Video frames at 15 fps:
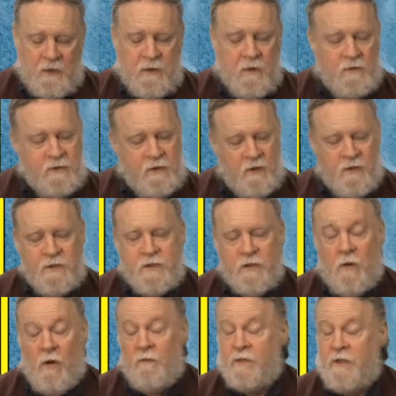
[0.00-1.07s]
those laws
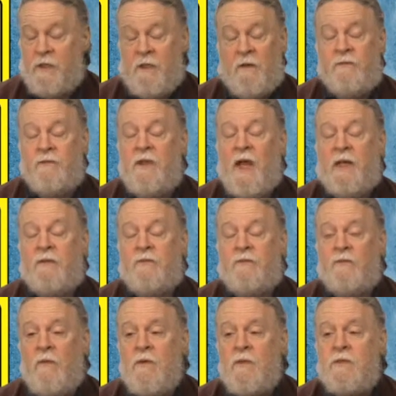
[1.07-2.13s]
are often enough not
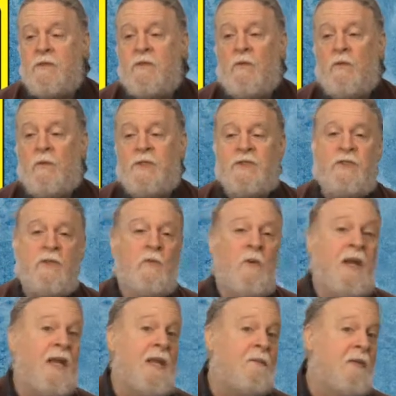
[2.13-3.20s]
enforced or wished
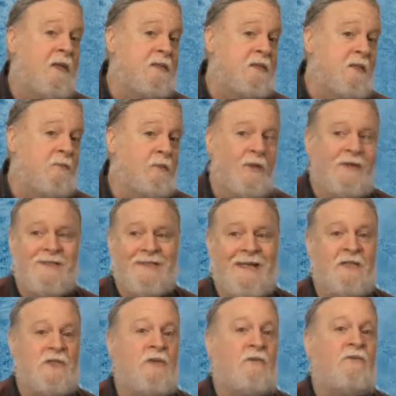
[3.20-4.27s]
away by some
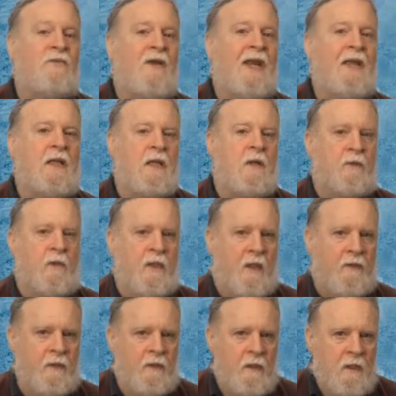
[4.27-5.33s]
presidential finding or
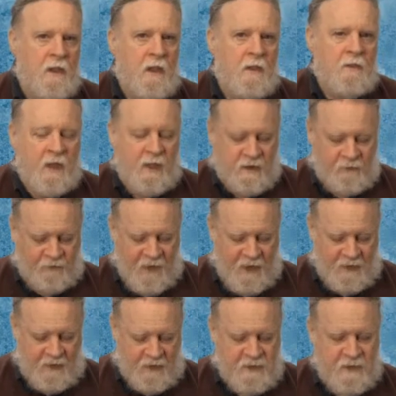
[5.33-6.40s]
another, but the
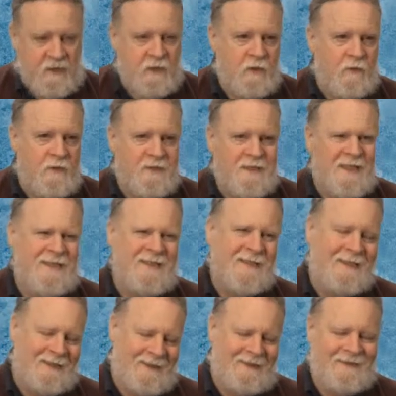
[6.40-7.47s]
fact is they do exist,
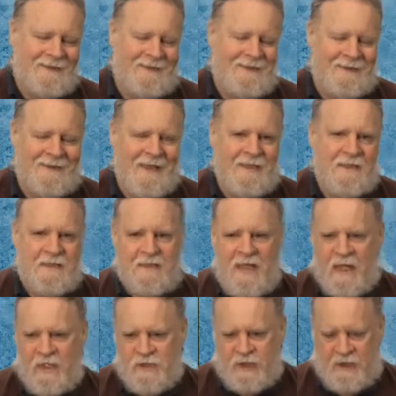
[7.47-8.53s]
and that's
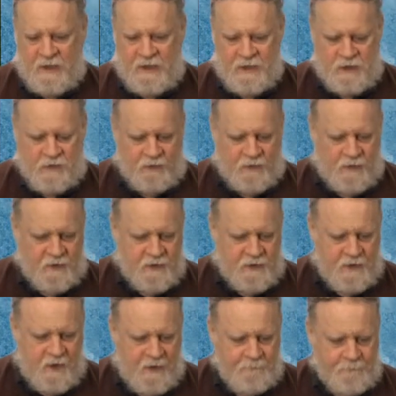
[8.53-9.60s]
actually an issue for another
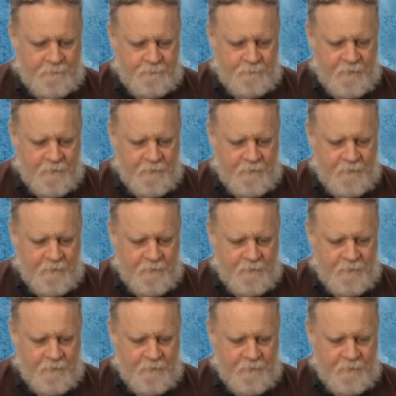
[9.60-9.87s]
time.